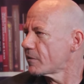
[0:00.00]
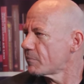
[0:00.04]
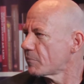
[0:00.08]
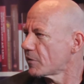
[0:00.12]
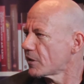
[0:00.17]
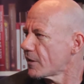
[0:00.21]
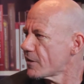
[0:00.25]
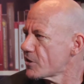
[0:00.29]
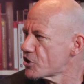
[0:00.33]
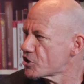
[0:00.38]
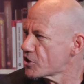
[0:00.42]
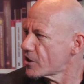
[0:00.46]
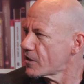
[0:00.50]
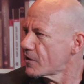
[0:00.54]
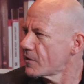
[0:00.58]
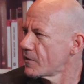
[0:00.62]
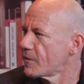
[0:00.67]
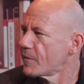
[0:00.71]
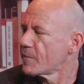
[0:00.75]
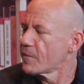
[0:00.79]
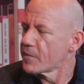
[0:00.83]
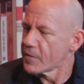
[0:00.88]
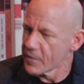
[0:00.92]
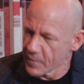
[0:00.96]
in Malaysia,
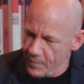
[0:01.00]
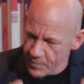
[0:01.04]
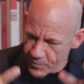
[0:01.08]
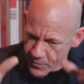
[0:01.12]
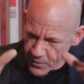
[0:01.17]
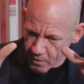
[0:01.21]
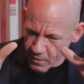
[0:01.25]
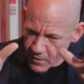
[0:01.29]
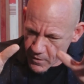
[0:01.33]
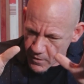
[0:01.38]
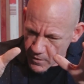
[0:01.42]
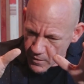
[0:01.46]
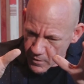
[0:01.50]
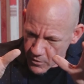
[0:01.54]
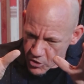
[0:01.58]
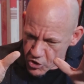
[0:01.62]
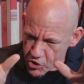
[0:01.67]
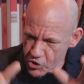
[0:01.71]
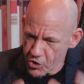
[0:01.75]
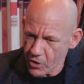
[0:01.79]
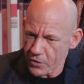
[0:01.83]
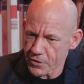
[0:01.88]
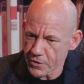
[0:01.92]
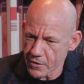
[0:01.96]

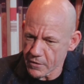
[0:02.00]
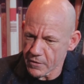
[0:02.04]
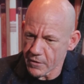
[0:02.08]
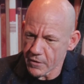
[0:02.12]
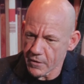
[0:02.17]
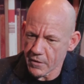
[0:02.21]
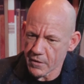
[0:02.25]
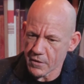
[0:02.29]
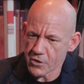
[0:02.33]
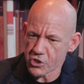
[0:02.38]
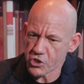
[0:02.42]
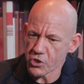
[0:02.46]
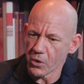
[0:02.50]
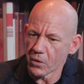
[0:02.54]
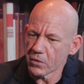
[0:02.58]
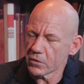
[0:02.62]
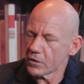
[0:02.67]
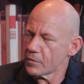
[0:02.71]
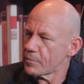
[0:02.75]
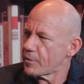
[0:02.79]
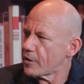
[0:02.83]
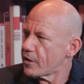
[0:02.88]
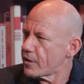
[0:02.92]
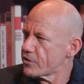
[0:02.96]
shot in the
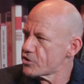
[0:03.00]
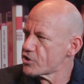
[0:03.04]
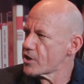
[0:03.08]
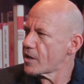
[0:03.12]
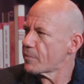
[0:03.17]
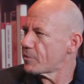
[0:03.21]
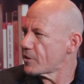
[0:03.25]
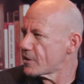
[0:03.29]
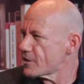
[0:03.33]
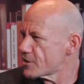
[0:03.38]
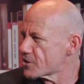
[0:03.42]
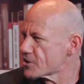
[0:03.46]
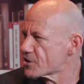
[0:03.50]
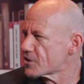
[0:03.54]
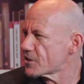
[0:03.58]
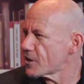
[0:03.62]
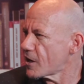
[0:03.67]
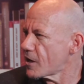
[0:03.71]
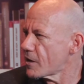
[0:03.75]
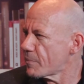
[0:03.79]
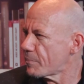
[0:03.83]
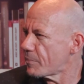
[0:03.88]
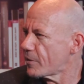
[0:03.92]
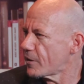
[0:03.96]
shoulder by a Japanese
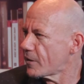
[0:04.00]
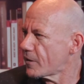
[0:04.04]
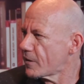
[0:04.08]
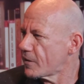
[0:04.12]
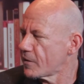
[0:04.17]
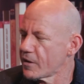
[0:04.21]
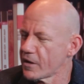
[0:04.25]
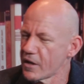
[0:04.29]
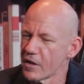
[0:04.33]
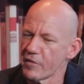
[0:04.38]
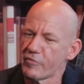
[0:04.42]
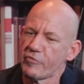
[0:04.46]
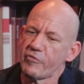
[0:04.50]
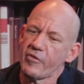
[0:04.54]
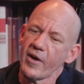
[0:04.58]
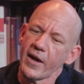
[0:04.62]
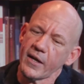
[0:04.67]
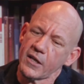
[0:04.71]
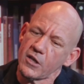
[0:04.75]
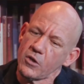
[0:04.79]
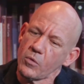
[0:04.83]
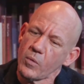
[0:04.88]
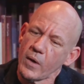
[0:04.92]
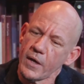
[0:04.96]
sniper,
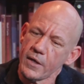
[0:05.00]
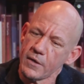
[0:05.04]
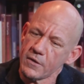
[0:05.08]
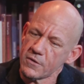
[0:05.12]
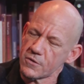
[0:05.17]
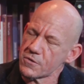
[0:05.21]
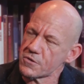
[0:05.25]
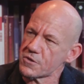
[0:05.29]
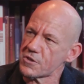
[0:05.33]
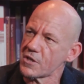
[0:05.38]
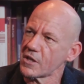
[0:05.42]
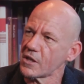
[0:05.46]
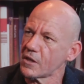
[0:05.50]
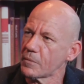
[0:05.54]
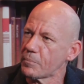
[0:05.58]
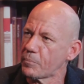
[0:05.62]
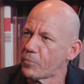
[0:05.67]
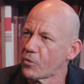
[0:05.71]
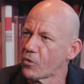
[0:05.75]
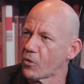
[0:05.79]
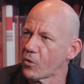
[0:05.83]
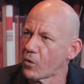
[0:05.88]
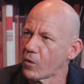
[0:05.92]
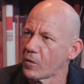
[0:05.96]
evacuated to
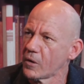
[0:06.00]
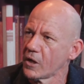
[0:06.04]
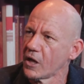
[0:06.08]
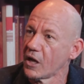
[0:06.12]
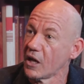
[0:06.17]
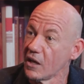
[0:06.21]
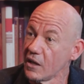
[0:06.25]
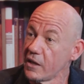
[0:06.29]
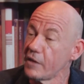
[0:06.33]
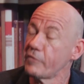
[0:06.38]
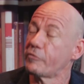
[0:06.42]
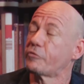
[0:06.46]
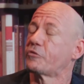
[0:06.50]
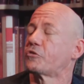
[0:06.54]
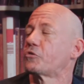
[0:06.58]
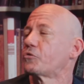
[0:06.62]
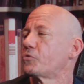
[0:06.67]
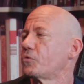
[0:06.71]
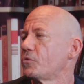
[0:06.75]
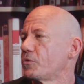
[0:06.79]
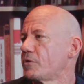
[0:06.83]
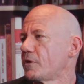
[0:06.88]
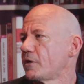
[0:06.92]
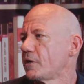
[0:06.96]
Singapore, lived
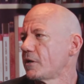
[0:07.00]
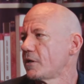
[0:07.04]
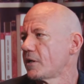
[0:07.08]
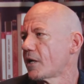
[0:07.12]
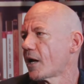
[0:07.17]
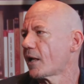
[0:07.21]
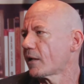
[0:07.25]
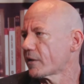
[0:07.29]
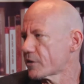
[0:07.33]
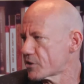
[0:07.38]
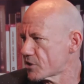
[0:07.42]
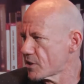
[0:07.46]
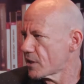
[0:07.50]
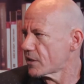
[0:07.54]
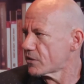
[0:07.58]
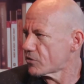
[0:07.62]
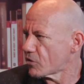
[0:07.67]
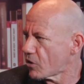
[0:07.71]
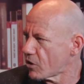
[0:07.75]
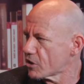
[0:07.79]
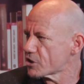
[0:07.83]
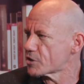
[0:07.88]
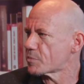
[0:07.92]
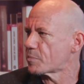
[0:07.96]
through the Alexandra
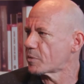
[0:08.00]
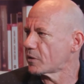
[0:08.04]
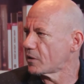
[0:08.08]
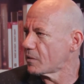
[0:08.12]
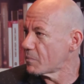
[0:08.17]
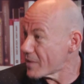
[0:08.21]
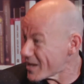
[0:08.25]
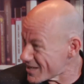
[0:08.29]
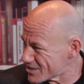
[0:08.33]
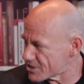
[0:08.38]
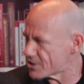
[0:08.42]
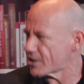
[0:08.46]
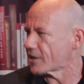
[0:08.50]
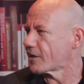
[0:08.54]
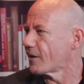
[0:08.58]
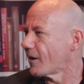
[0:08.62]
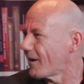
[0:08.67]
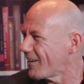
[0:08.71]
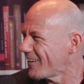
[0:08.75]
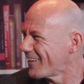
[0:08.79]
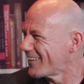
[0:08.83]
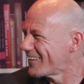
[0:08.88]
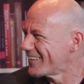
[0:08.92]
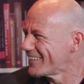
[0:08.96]
Hospital massacre,